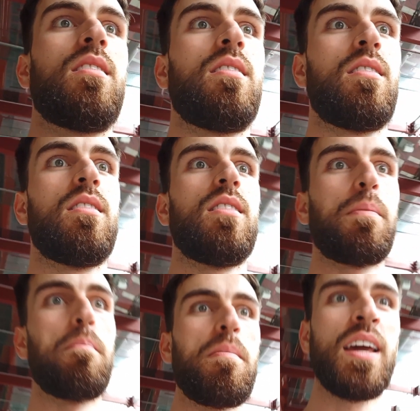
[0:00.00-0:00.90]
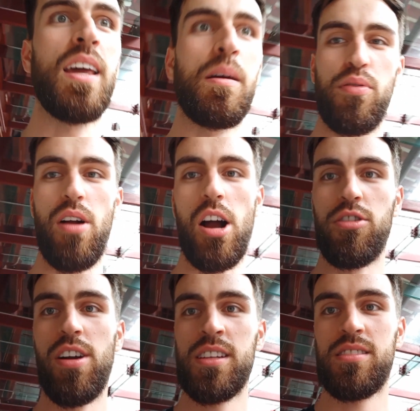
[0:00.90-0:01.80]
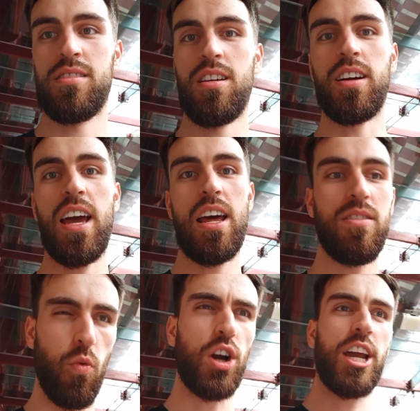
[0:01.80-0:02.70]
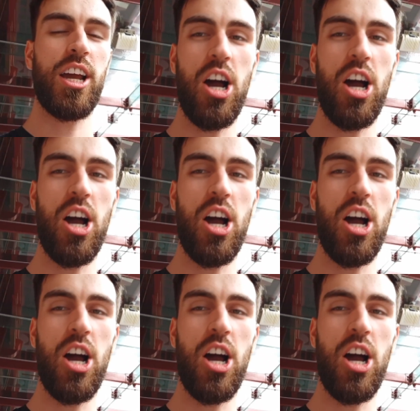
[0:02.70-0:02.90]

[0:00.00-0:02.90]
like making progress again, working on